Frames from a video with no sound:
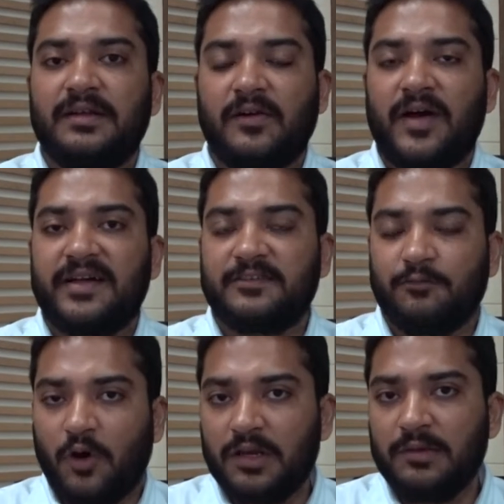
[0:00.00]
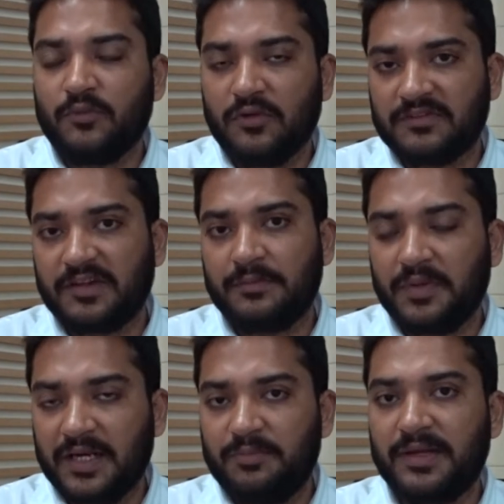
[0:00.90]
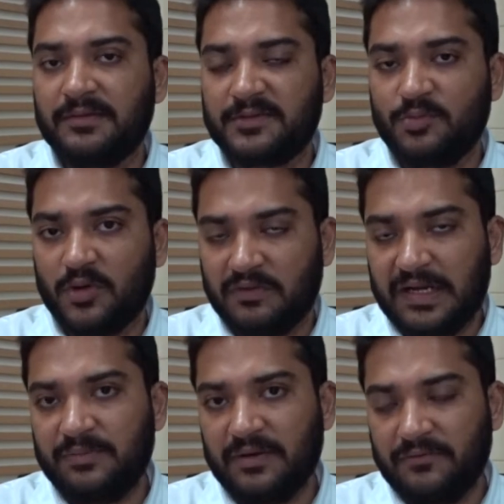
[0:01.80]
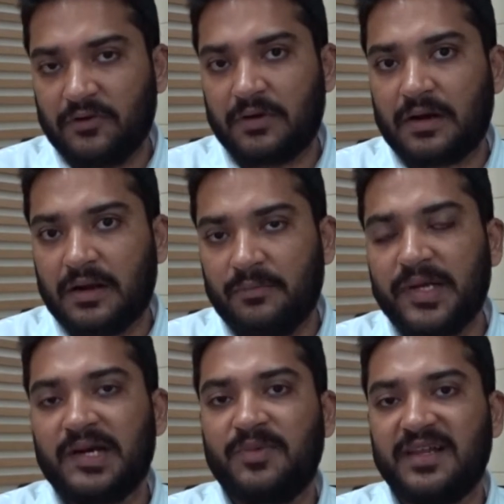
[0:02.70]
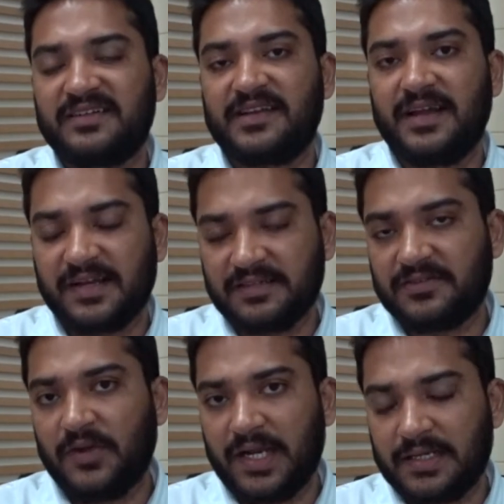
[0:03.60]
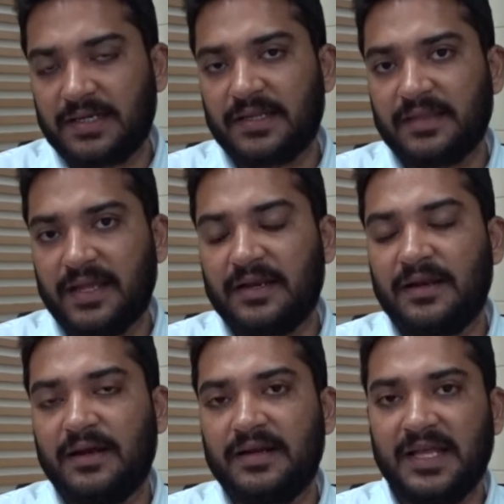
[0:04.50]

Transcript: Now, as the volume goes up, it becomes more viable for uh, bigger players like us to enter and then uh,